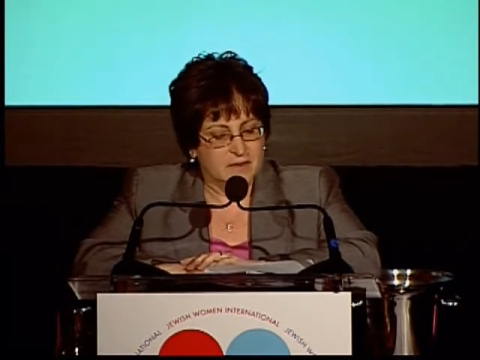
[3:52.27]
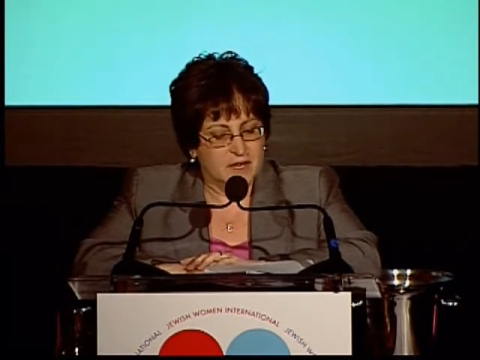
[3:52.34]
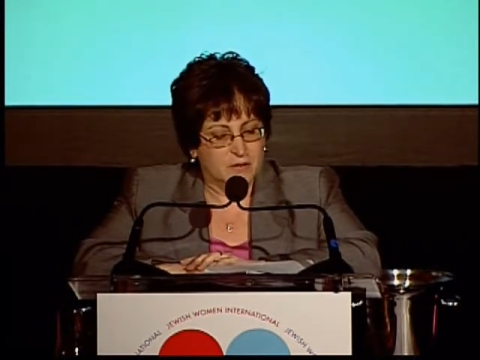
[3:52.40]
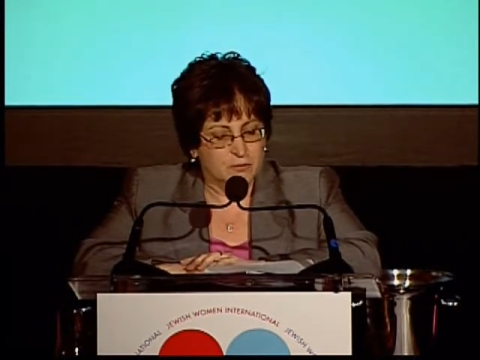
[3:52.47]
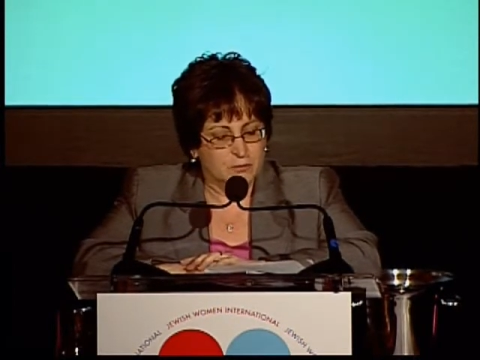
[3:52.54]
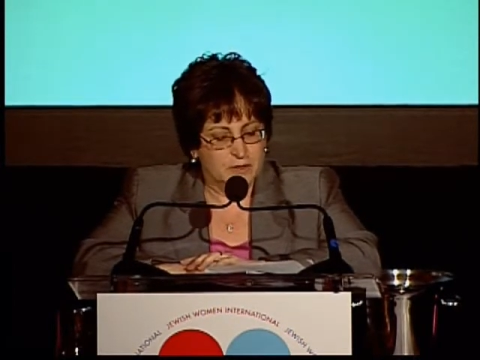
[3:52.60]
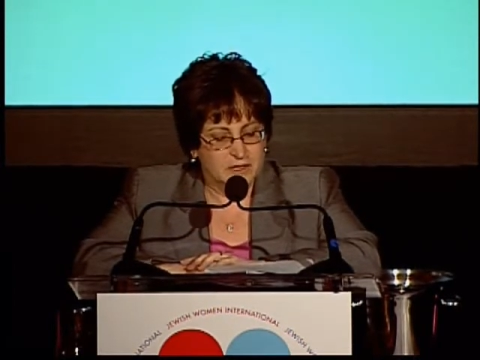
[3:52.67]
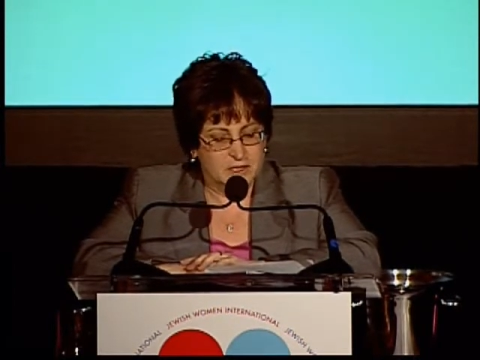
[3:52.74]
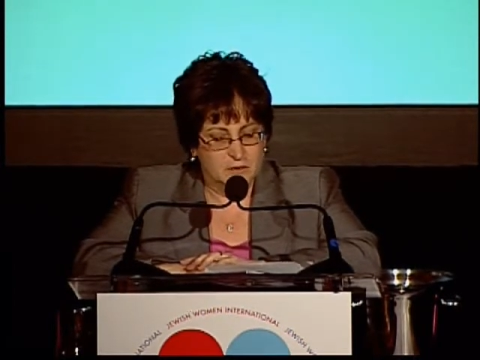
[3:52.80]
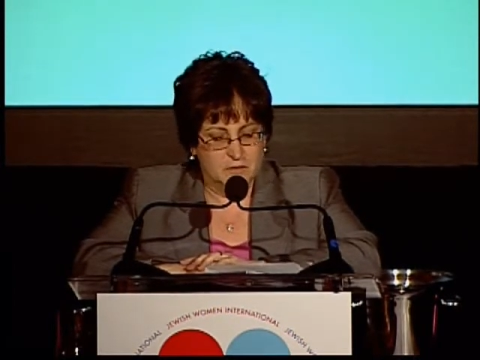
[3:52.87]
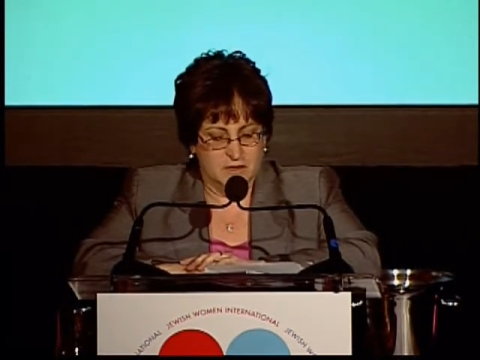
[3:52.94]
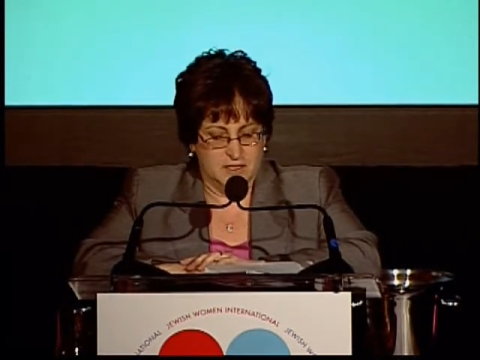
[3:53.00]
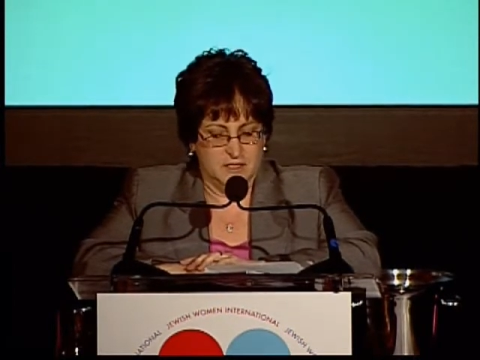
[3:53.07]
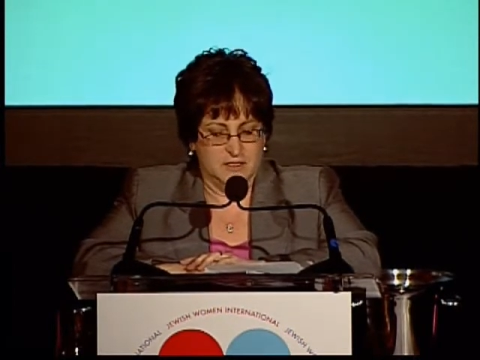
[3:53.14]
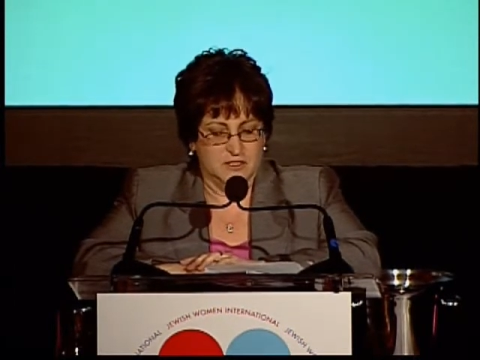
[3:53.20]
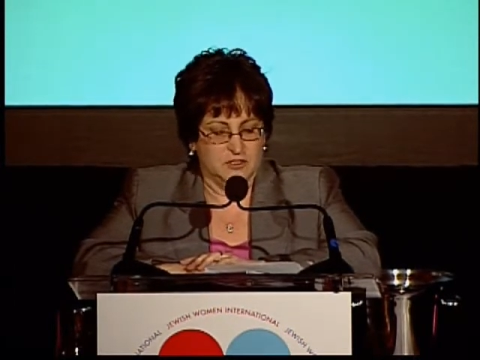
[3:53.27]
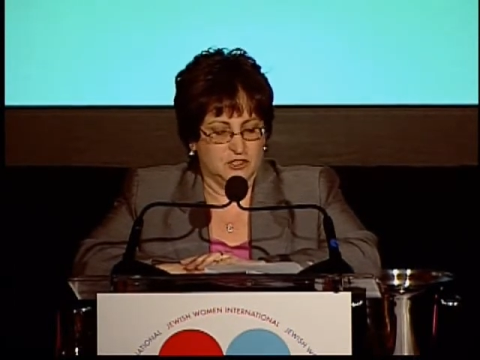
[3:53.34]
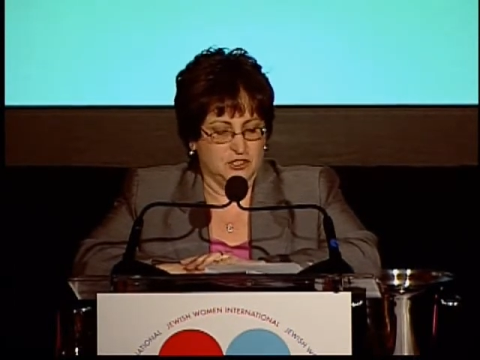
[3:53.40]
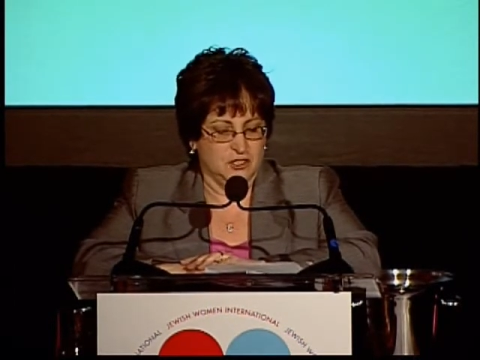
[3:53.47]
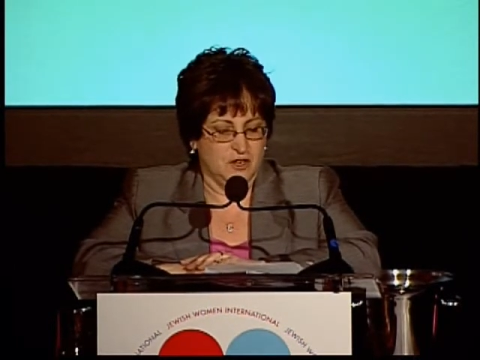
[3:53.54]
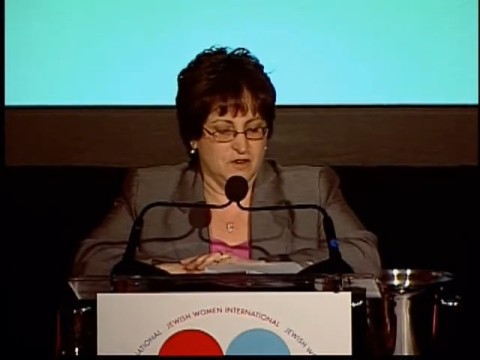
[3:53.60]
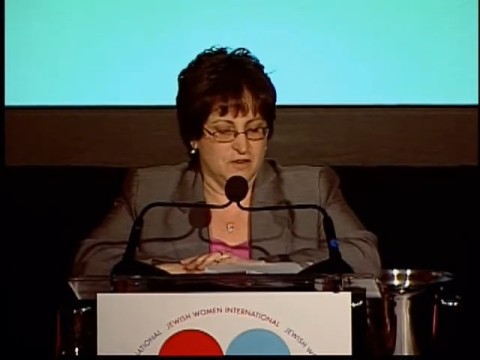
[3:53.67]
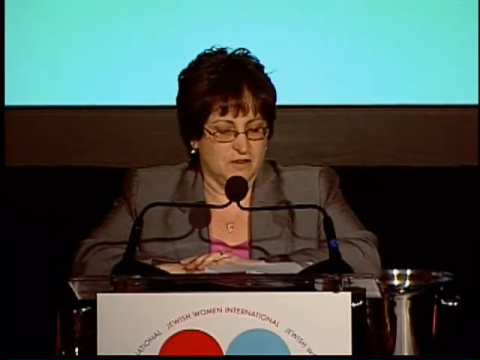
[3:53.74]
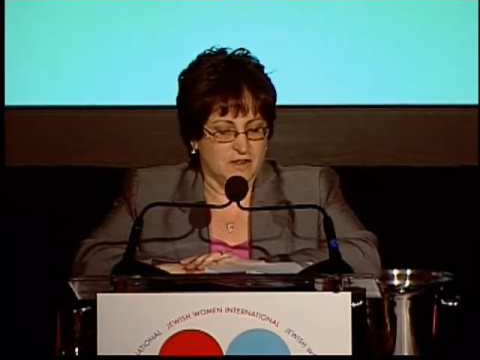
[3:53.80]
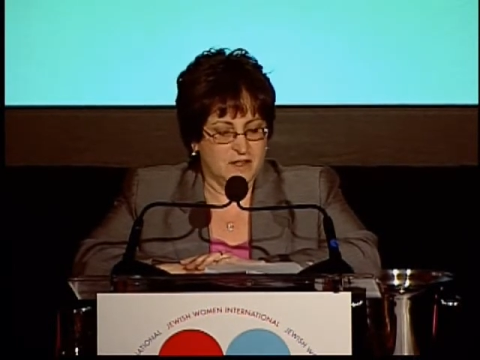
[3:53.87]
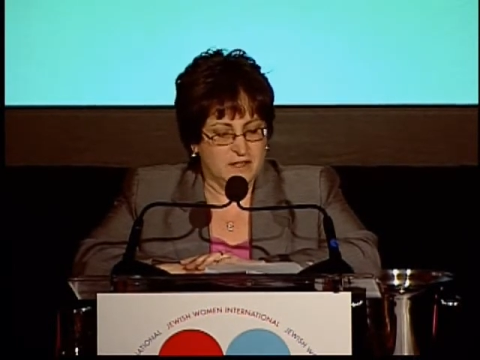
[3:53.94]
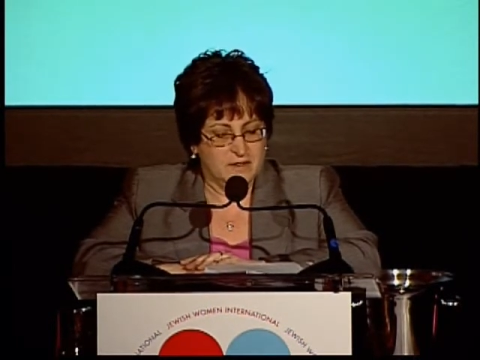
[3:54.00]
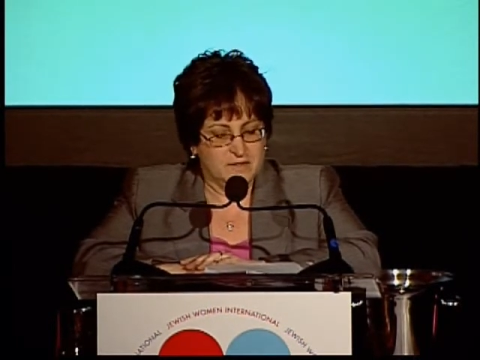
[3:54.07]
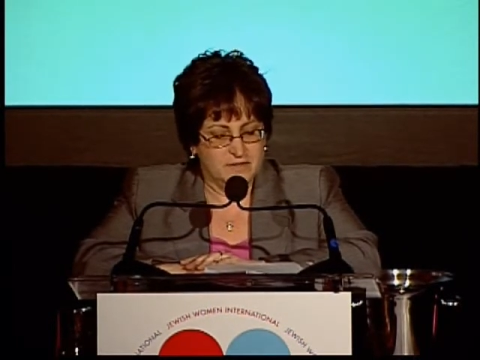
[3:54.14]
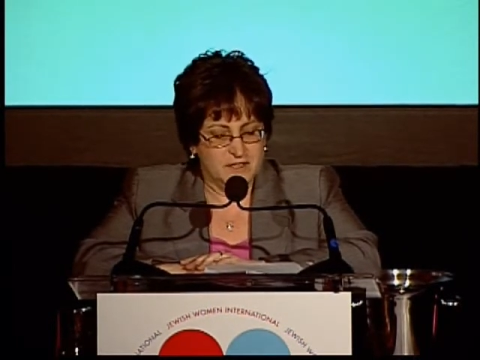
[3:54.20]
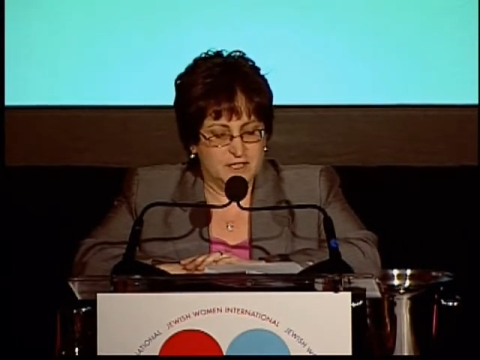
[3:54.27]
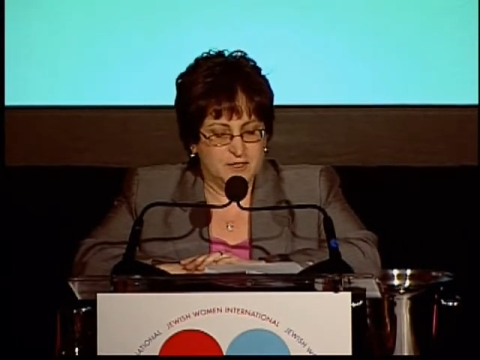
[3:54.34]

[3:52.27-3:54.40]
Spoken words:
I really wanted to show that